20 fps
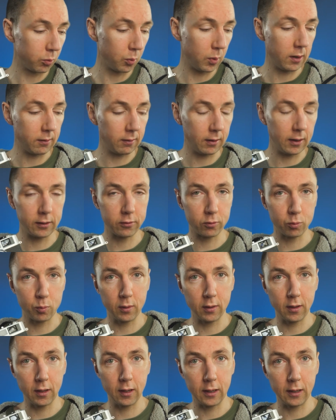whereas
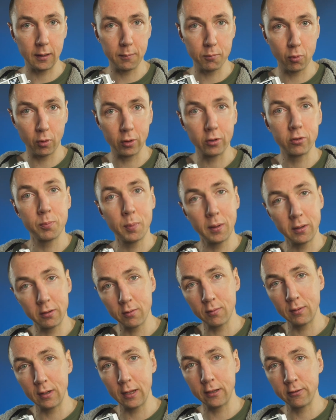with a more
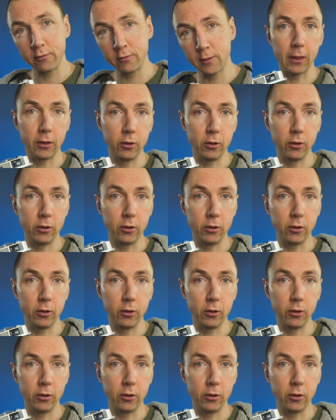expensive lens,